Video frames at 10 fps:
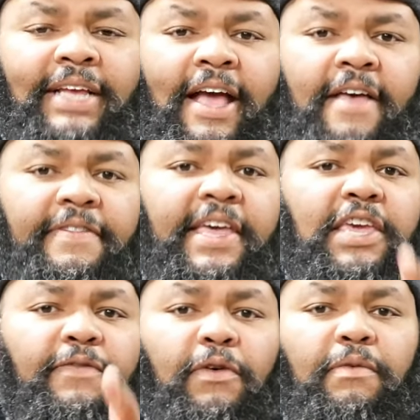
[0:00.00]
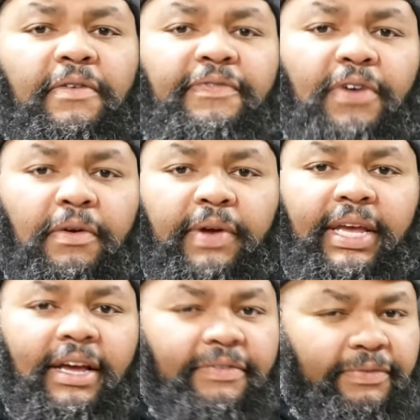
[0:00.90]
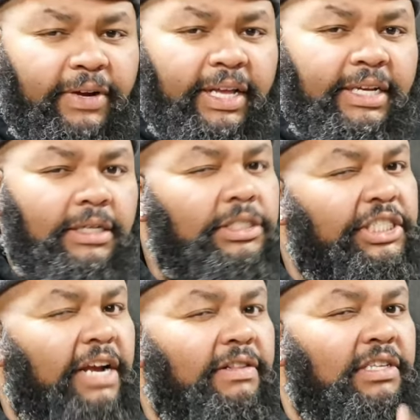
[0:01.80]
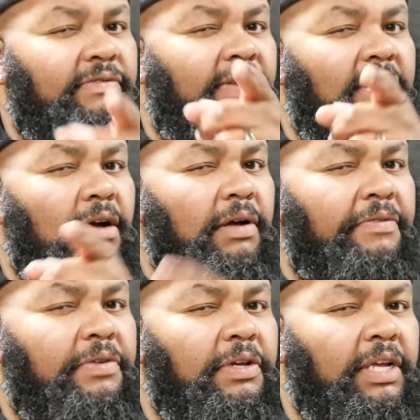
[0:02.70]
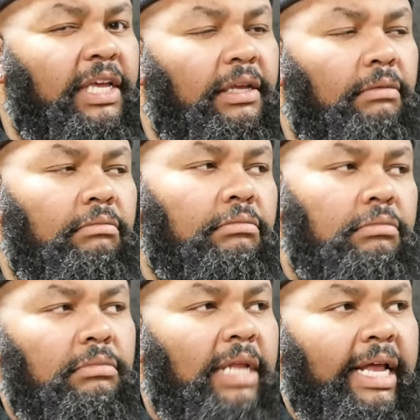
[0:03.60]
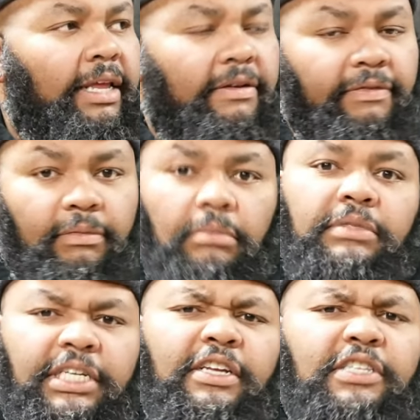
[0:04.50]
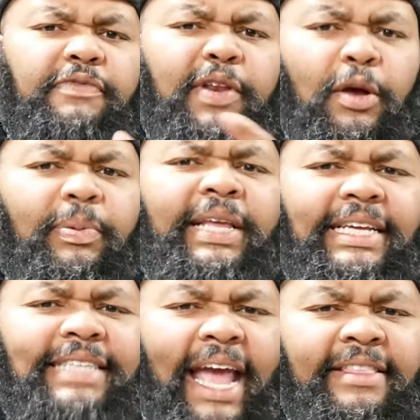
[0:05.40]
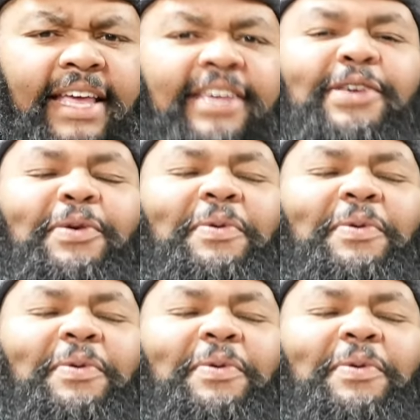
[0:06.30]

Thank you for referring a friend. Share this video if you, not if, share this video, please, and thank you.